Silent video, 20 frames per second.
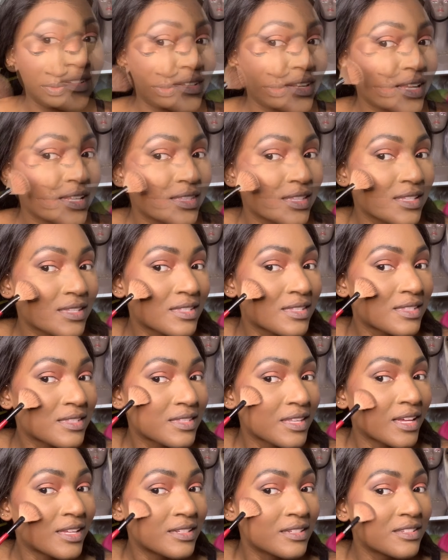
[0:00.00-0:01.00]
Like the
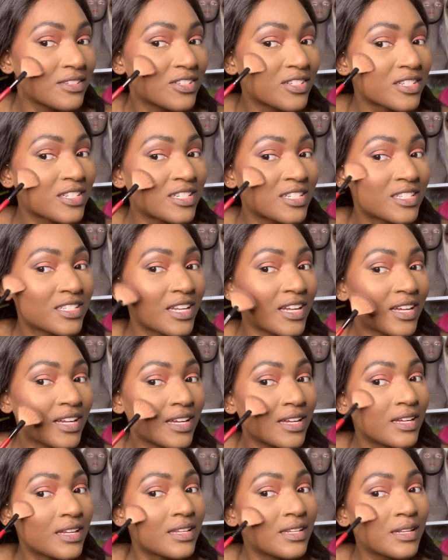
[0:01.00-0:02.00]
sun just
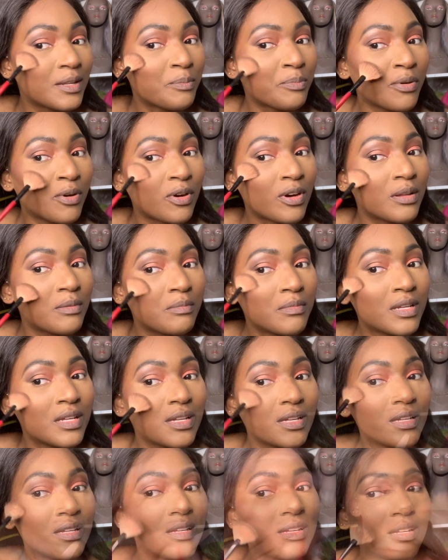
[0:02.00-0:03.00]
shined upon
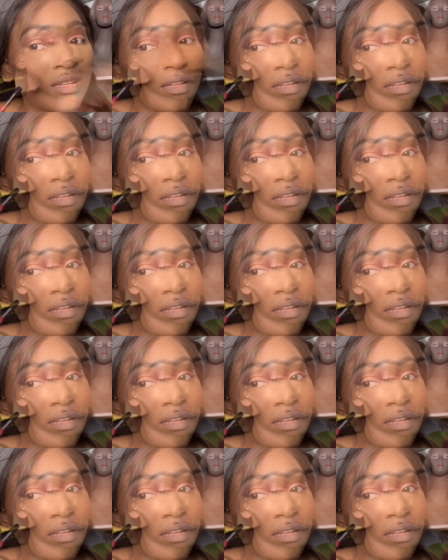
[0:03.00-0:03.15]
me.